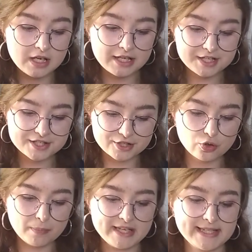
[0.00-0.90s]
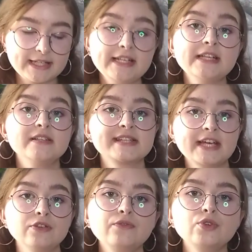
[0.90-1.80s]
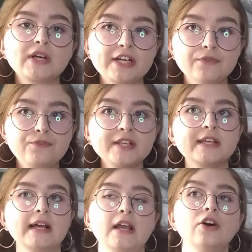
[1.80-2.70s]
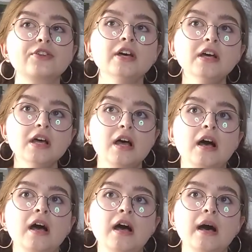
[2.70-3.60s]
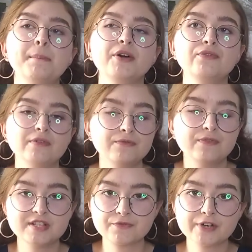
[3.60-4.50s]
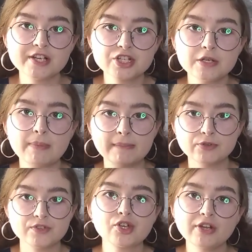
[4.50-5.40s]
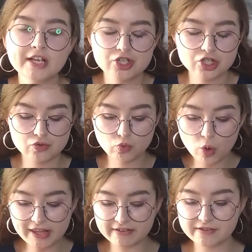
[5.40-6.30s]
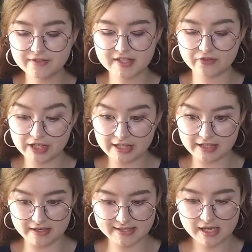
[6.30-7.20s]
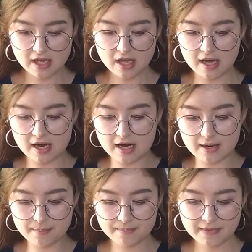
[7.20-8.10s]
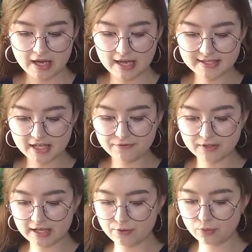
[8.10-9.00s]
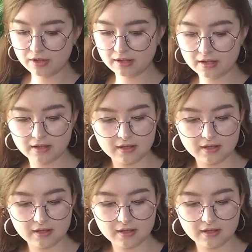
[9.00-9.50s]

it's you basically inside of you kind of thinking a lot about this friendship, about this connection, whatever this really is. Also, I think I will